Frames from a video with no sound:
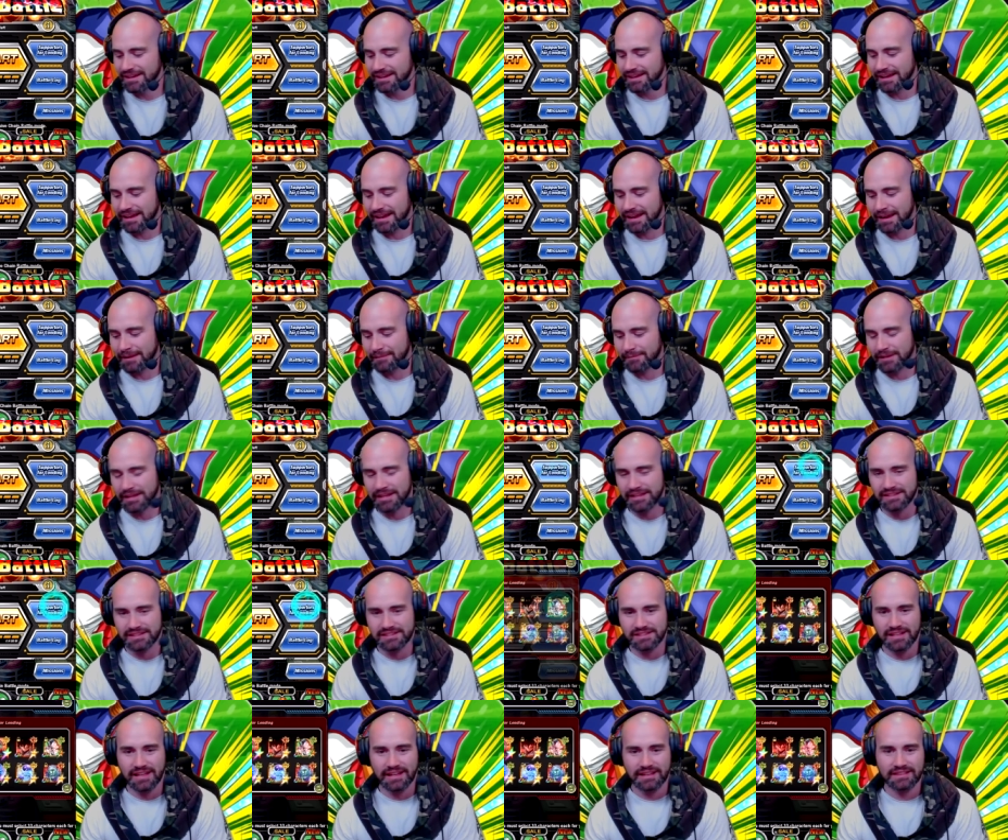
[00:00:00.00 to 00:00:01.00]
Um,
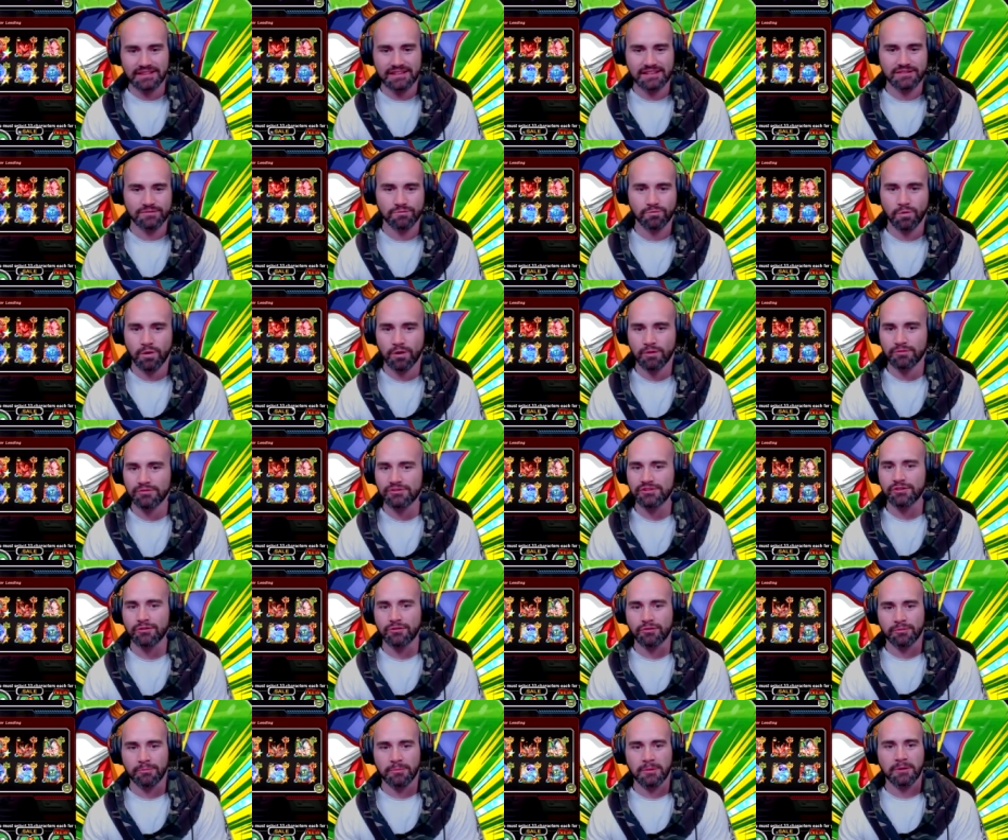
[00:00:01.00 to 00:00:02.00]
it's like this world
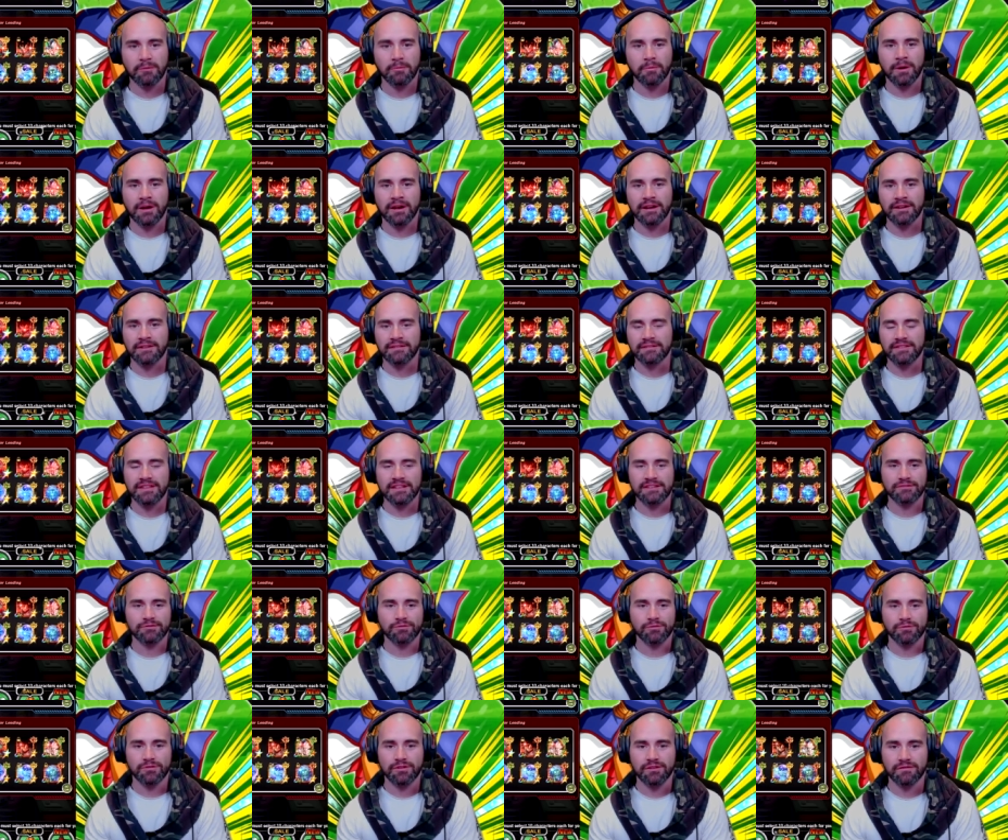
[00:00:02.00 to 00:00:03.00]
tournament one. These
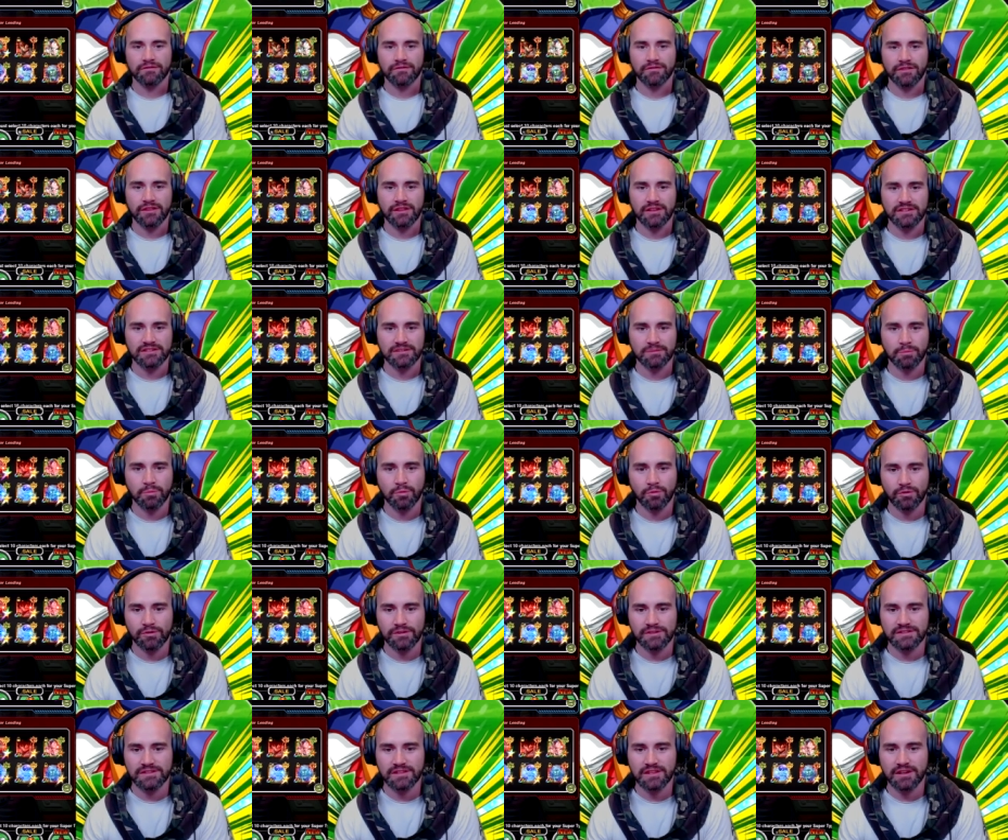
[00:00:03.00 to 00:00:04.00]
are all the, the
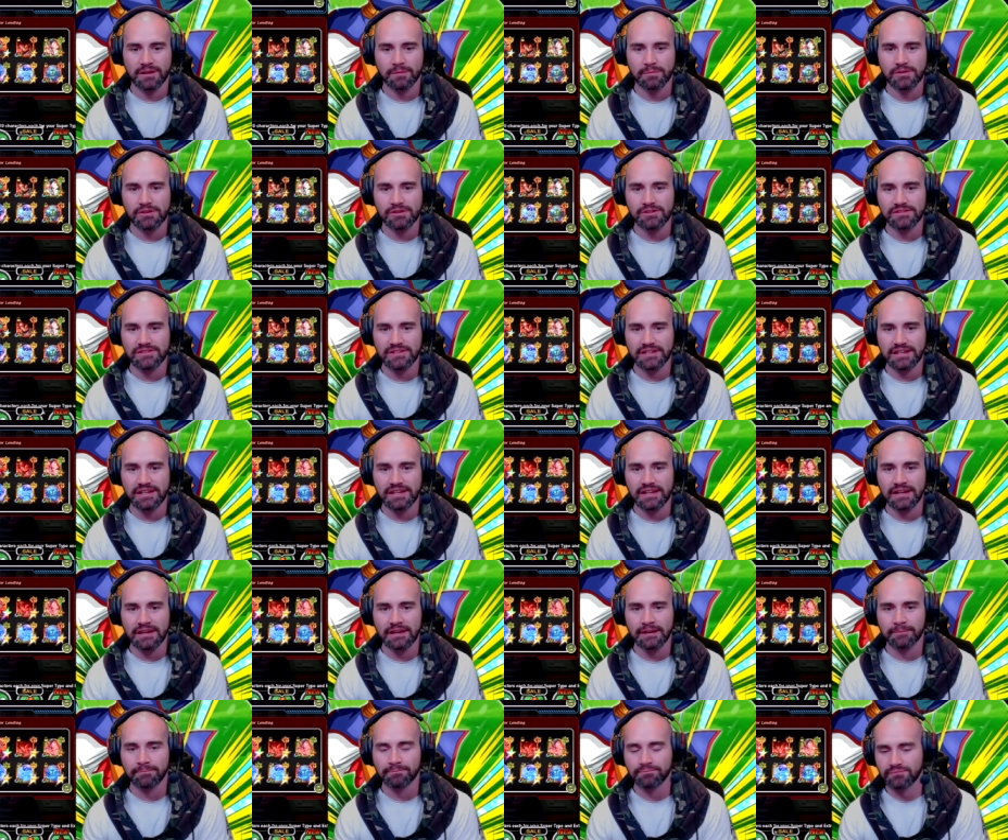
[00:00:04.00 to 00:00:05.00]
supporters that I'm using
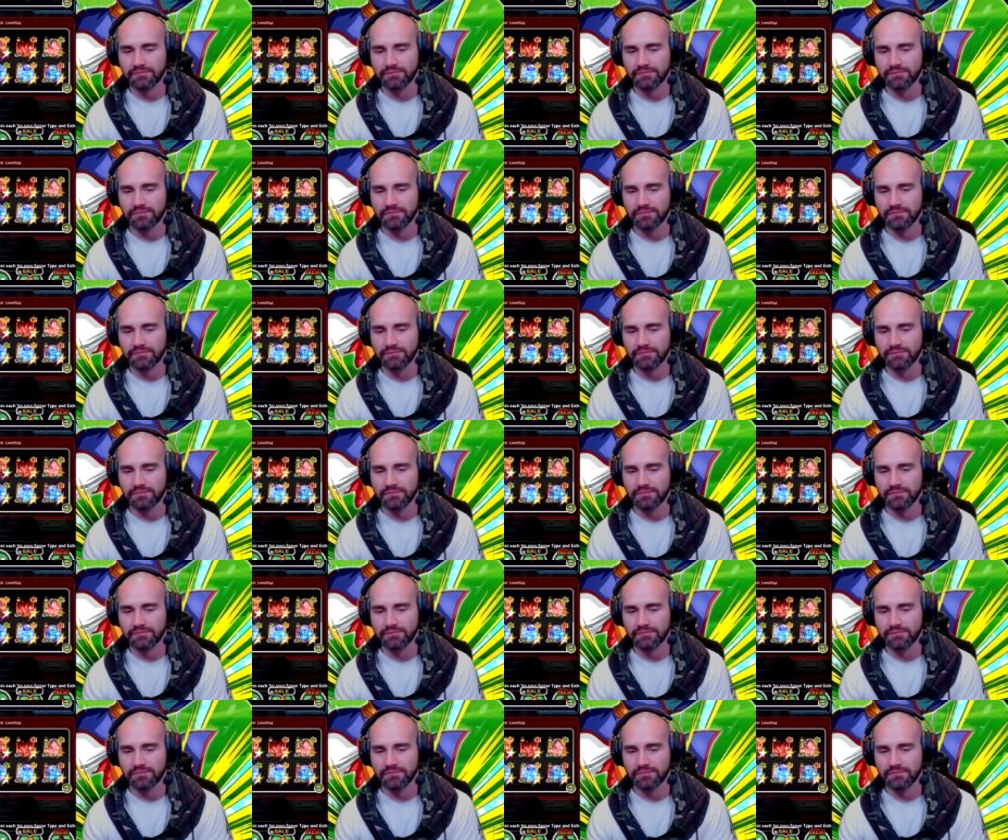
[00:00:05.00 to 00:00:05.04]
here.